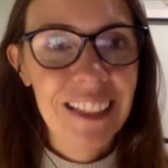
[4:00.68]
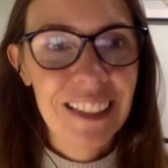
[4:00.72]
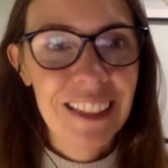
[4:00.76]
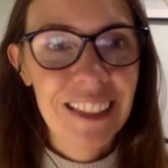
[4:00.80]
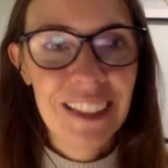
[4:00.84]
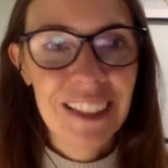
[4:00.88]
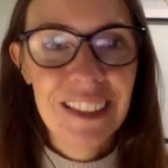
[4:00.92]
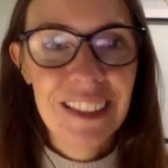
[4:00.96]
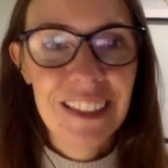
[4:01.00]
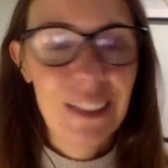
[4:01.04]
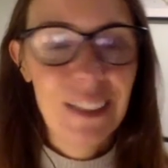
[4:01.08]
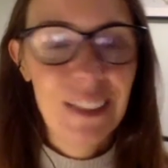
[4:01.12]

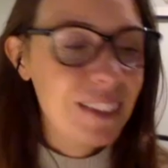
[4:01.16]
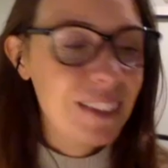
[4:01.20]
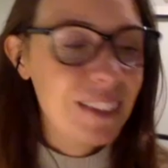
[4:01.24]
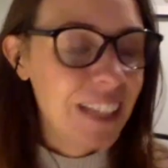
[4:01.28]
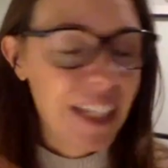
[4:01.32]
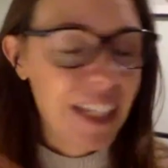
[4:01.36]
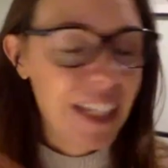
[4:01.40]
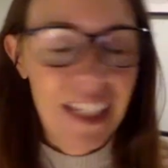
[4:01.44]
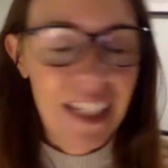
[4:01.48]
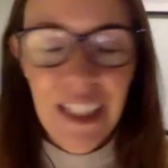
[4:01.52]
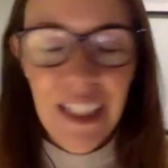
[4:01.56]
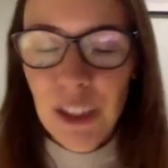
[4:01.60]
because it was
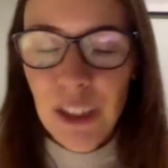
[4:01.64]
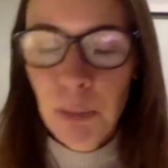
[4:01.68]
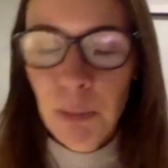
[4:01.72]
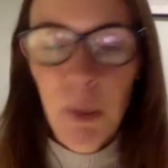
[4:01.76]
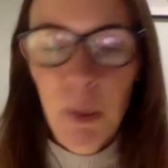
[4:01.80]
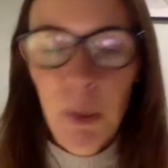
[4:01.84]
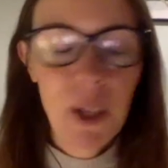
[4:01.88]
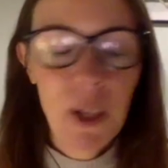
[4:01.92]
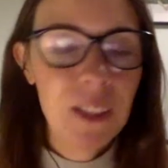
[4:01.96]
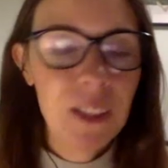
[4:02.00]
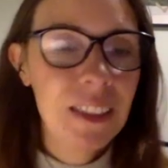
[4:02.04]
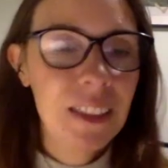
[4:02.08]
like each
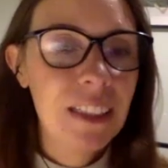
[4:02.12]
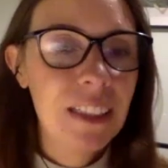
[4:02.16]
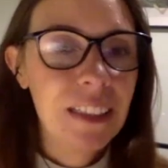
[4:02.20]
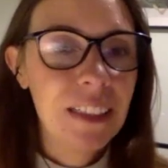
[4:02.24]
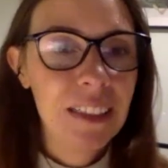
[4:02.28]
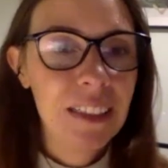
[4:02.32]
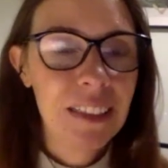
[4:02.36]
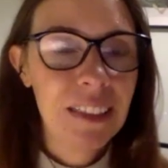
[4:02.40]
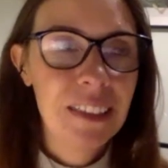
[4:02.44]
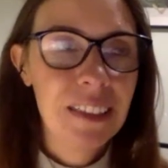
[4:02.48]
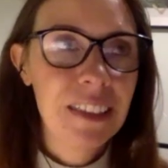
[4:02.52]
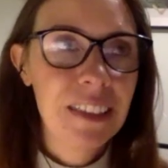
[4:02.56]

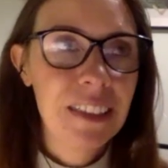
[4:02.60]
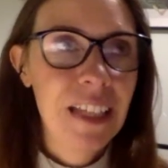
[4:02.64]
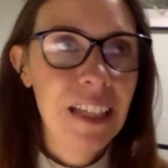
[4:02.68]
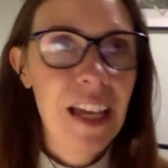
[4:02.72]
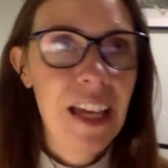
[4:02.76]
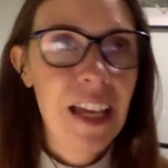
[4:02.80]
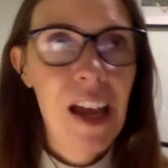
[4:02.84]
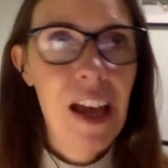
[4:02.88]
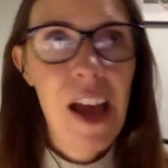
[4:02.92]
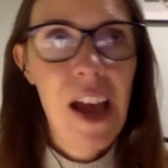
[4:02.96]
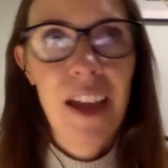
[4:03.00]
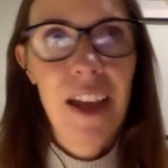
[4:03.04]
person's
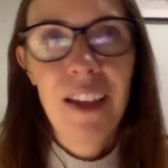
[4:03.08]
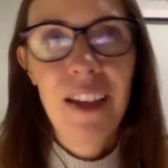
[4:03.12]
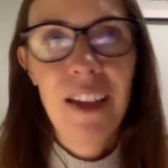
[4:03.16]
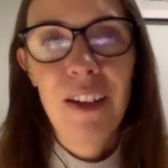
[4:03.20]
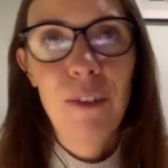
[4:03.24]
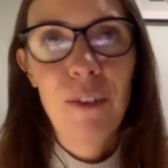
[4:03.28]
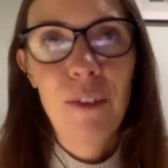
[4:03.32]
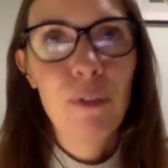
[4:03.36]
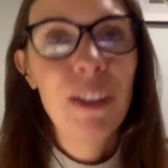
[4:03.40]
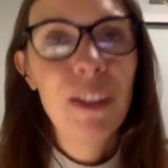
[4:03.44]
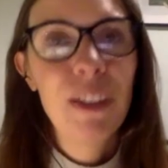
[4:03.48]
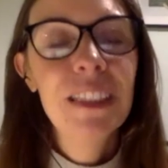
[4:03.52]
you
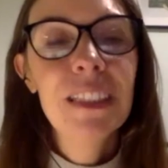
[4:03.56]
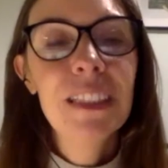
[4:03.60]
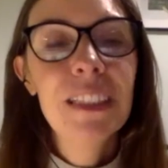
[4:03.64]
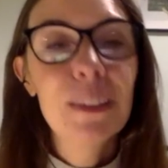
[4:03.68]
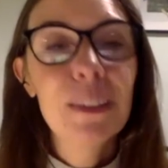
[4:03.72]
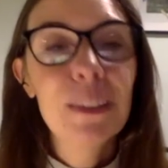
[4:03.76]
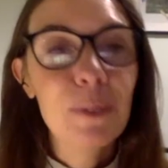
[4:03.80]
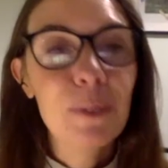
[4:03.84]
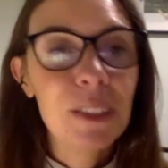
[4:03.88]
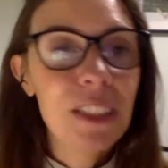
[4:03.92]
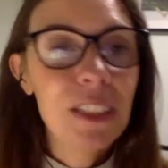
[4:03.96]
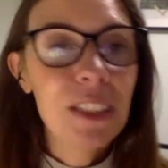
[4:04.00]
know reasons
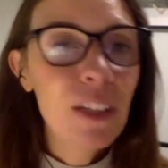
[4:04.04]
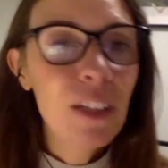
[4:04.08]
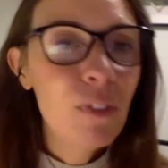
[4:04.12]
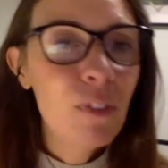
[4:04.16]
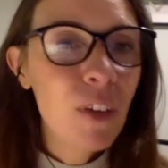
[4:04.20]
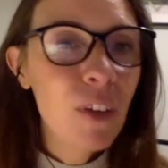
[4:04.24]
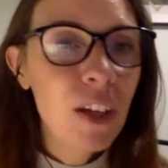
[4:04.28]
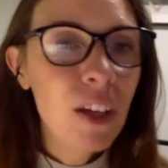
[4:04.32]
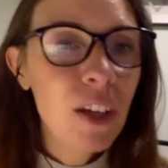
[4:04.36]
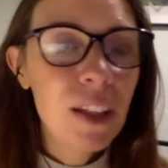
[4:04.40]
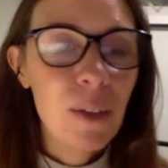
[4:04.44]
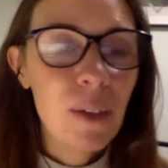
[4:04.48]
were
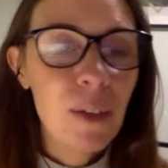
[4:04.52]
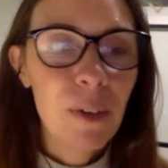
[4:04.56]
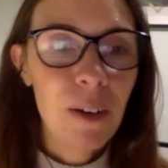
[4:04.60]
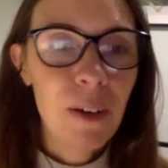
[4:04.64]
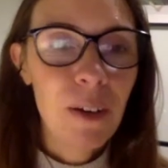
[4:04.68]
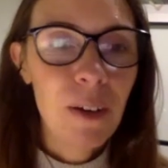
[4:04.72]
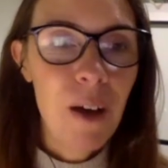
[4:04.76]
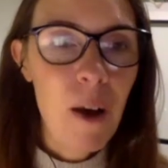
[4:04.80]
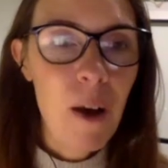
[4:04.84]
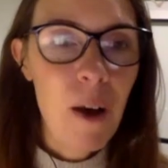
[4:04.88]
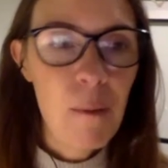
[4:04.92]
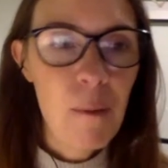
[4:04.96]
different they were
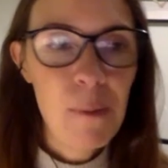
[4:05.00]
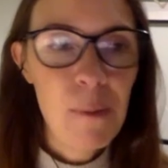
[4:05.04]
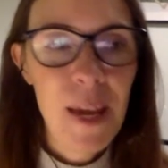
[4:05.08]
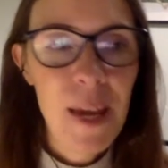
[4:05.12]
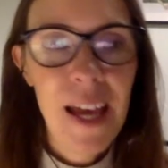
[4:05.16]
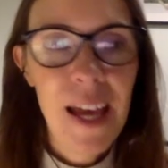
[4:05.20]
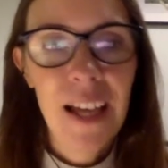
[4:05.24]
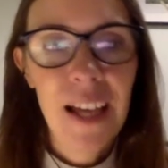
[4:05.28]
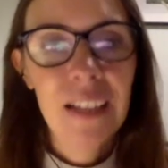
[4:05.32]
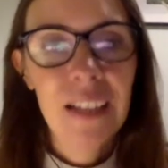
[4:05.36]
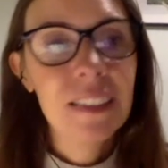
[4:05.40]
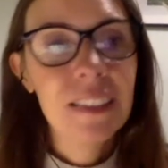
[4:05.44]

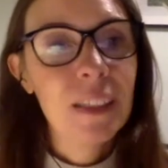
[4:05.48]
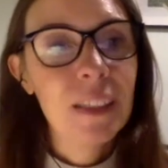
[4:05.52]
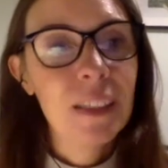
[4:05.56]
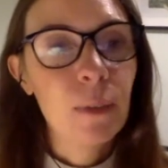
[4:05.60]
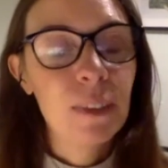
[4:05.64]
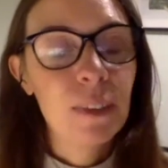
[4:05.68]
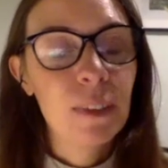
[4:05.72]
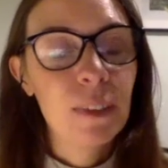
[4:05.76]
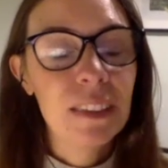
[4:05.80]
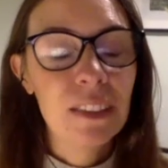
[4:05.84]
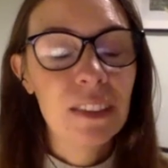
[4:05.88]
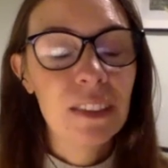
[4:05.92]
complex there
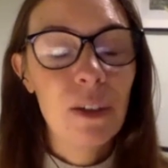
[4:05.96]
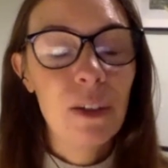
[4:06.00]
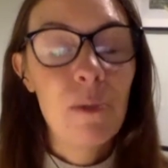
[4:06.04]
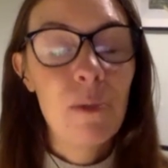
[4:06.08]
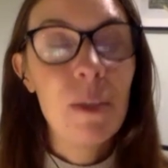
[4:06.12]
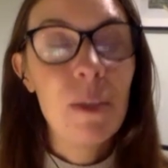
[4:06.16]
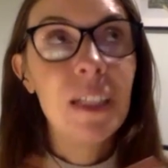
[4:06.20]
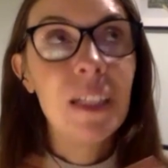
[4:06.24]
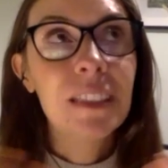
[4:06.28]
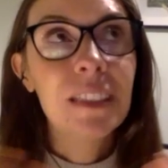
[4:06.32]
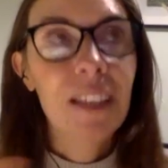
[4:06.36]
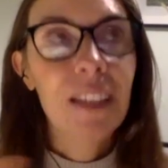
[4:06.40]
were so
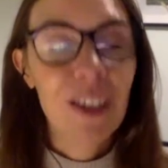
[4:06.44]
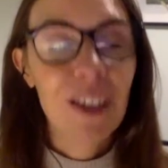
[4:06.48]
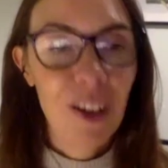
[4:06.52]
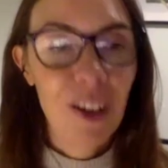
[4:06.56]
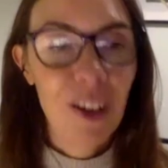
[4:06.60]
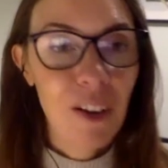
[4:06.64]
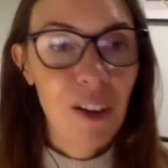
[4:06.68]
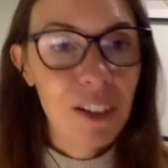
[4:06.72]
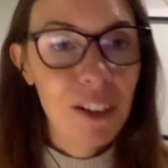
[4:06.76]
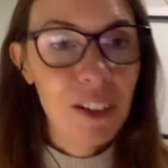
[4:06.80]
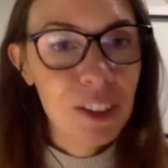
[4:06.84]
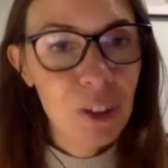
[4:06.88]
many
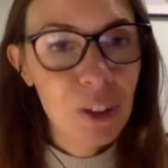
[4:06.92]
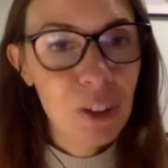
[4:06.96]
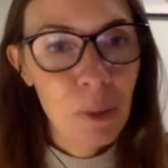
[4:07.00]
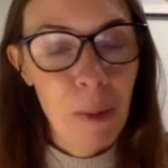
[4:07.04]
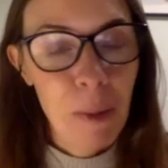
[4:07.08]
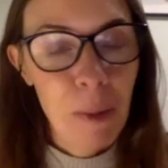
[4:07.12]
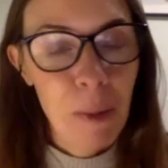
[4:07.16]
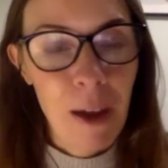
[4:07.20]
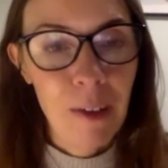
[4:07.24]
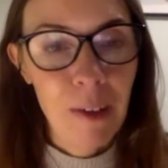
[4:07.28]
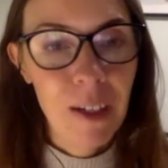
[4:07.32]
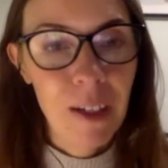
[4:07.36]
psychological
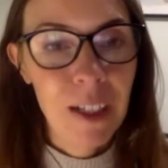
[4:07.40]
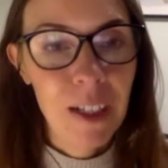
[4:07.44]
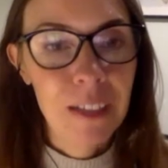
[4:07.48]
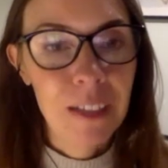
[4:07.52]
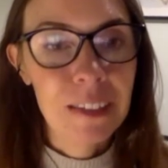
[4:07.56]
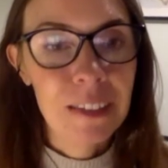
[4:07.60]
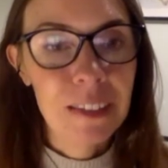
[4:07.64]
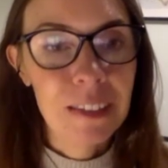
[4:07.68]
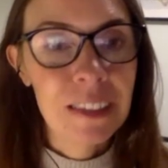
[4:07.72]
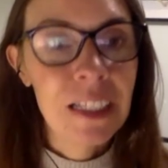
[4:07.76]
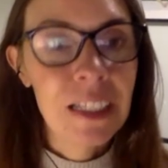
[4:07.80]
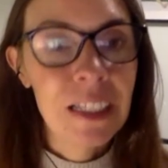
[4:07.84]

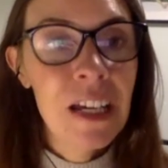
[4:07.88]
barriers